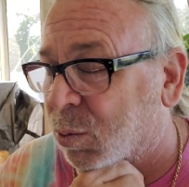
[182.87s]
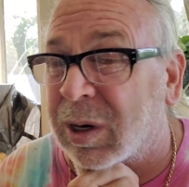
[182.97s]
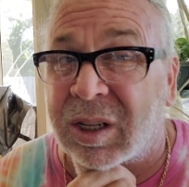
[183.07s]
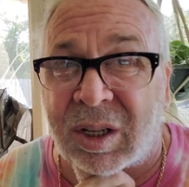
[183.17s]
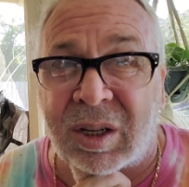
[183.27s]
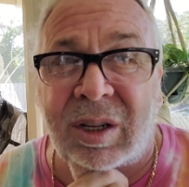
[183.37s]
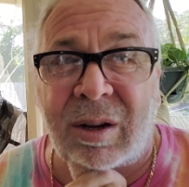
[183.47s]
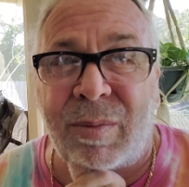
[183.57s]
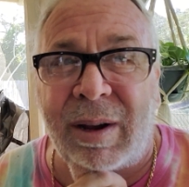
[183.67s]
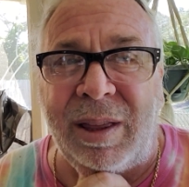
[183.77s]
West
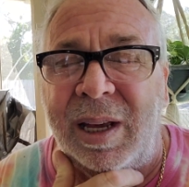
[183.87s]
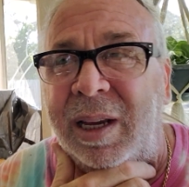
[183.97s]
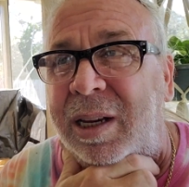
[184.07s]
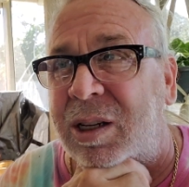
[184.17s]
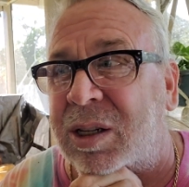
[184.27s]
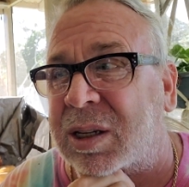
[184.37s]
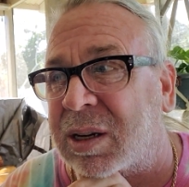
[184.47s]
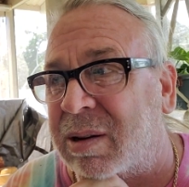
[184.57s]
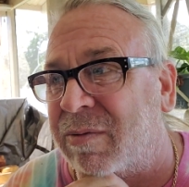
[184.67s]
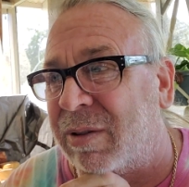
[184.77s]
System, I think, is
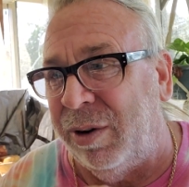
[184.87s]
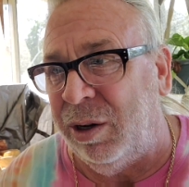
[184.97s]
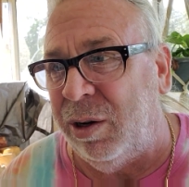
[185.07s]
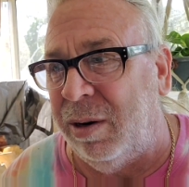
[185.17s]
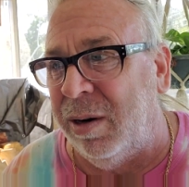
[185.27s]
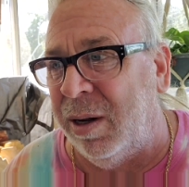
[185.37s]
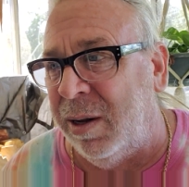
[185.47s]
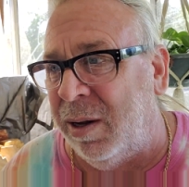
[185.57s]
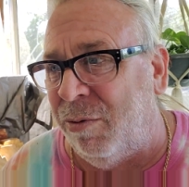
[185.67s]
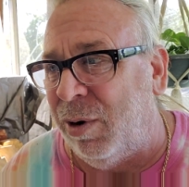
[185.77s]
very good
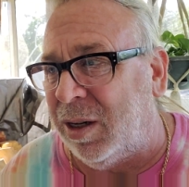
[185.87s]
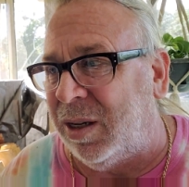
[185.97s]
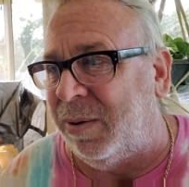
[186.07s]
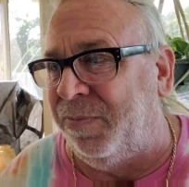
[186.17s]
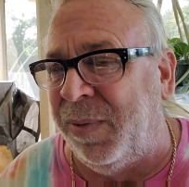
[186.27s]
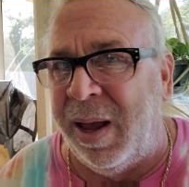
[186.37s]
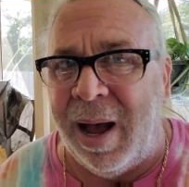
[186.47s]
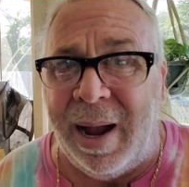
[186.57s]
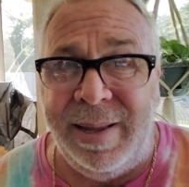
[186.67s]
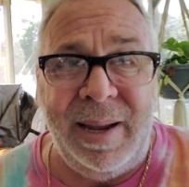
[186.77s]
resin.
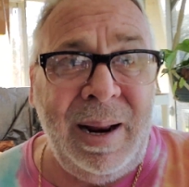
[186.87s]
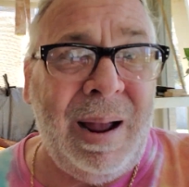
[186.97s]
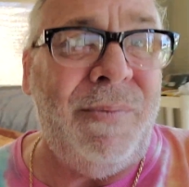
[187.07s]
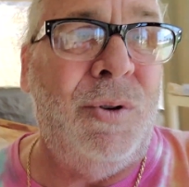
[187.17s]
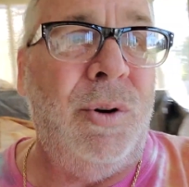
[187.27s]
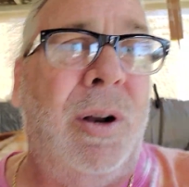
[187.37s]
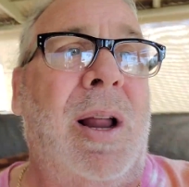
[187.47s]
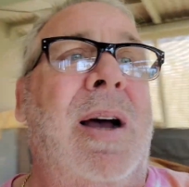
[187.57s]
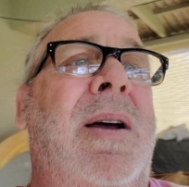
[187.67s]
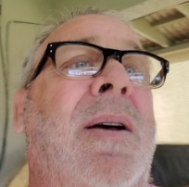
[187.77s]
I did have good luck